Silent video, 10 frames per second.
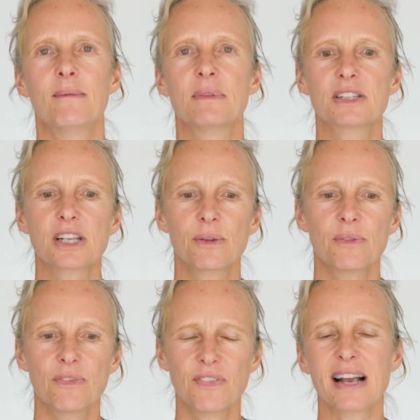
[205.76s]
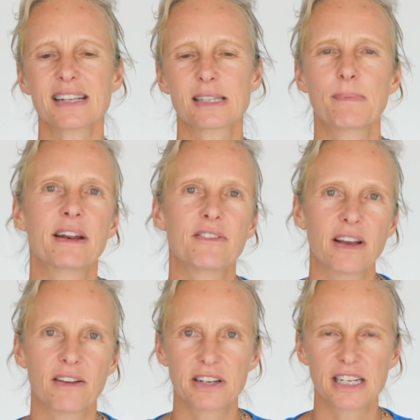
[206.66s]
So that's the
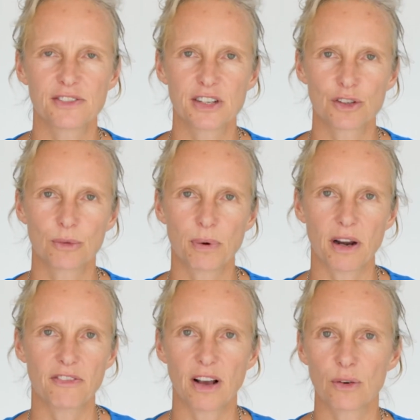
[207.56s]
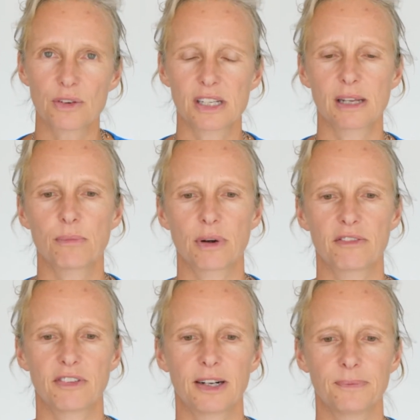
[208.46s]
benefit of an individual profile or a team
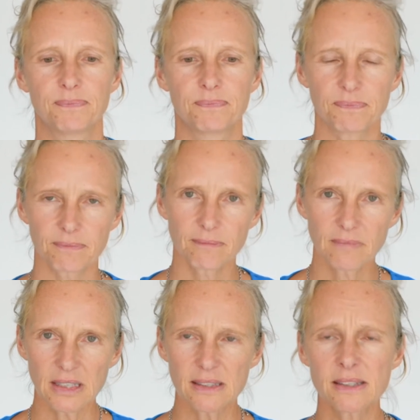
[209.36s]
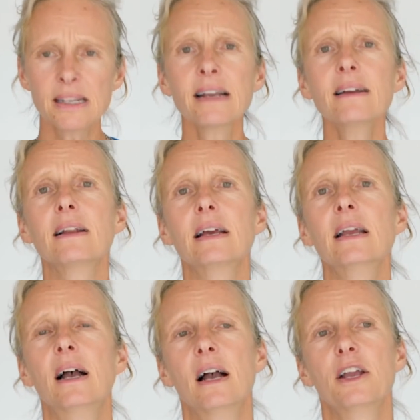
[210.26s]
profile. Secondly,
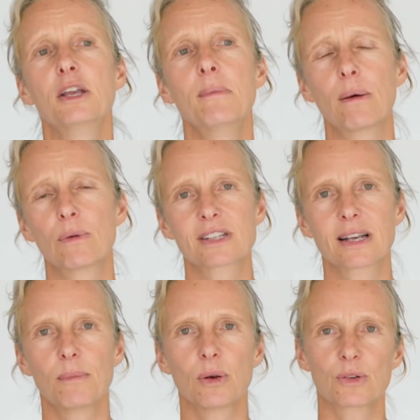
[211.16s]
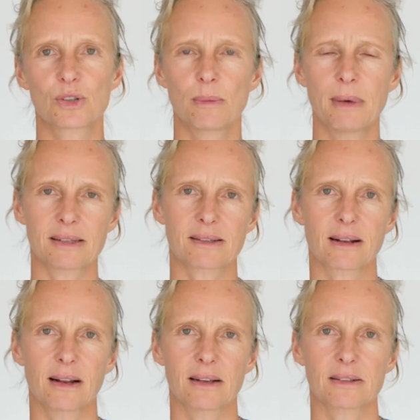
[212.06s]
you might want to come along to a
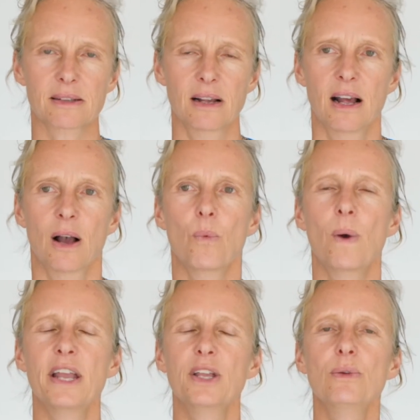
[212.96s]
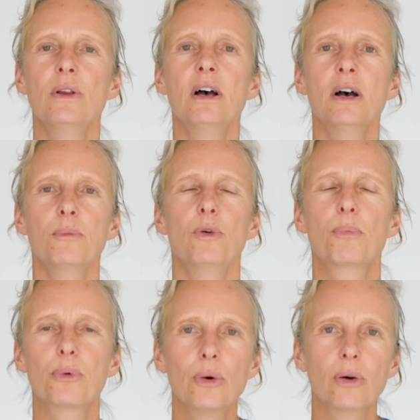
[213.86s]
masterclass where you learn more
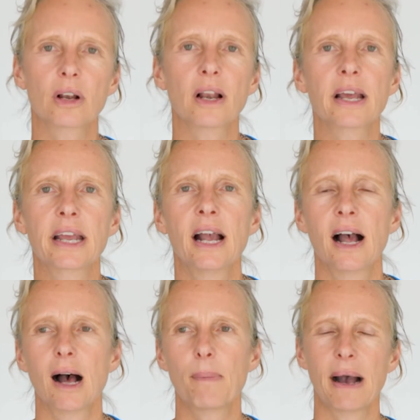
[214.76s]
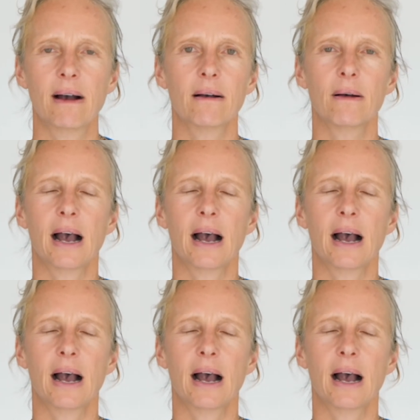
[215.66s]
broadly about